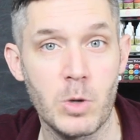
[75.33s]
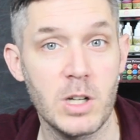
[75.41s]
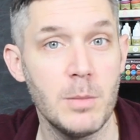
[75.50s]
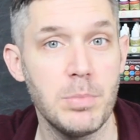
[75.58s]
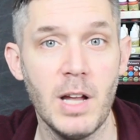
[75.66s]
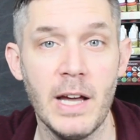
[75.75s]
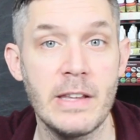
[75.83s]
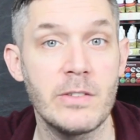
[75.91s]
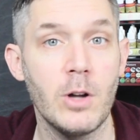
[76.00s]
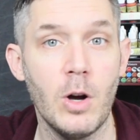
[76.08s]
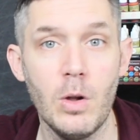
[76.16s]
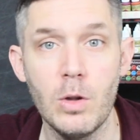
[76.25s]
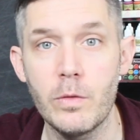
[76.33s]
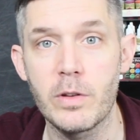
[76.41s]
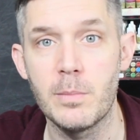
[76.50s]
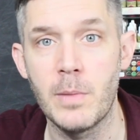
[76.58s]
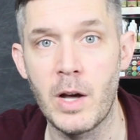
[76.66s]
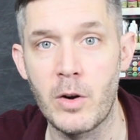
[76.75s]
We're gonna apply this all over
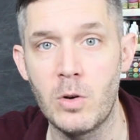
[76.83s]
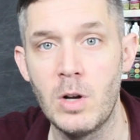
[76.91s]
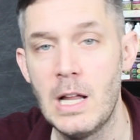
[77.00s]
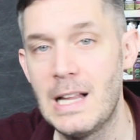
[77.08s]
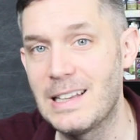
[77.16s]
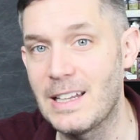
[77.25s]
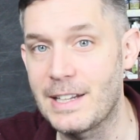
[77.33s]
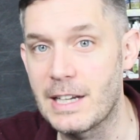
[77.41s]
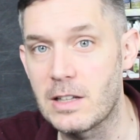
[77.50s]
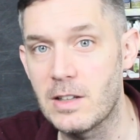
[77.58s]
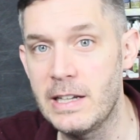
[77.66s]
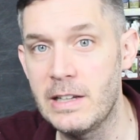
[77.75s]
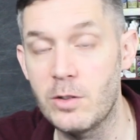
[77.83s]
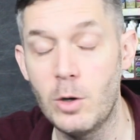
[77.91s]
the model like a glaze,